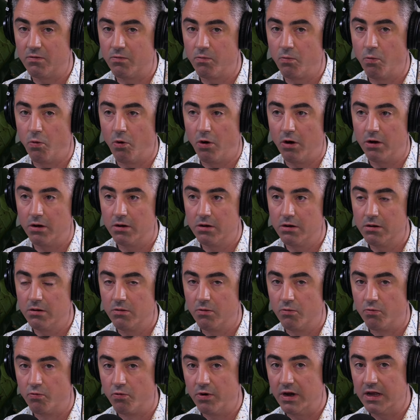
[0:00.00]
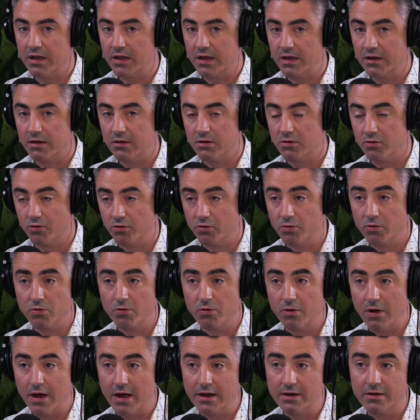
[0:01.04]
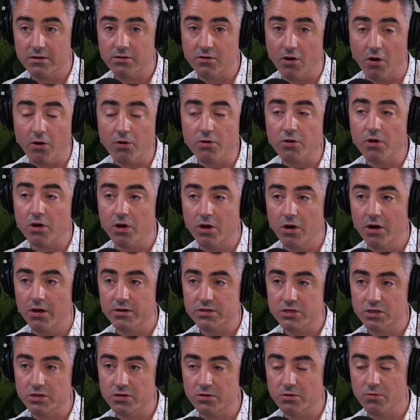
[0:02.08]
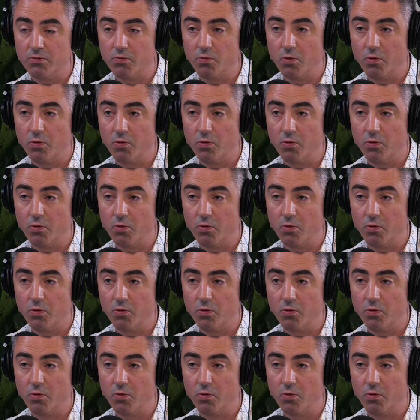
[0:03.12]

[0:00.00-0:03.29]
What really do and don't hurt you?